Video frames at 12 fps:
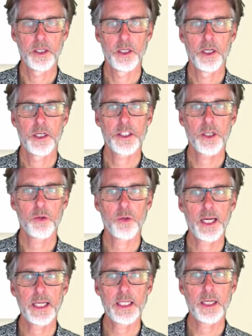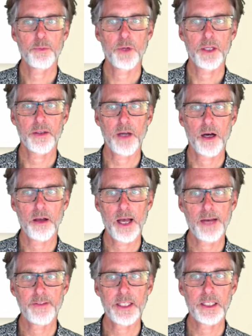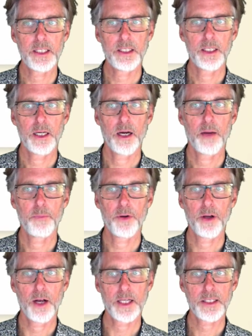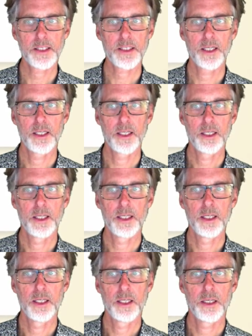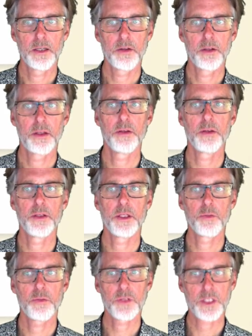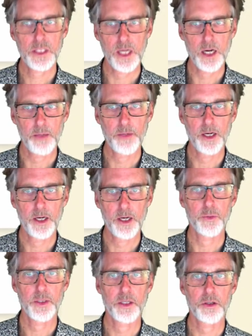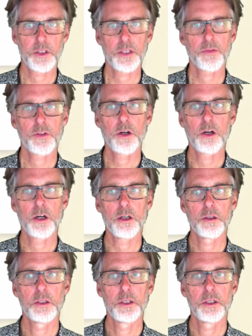So we'll end up with 11 plus the sum of the recursive call.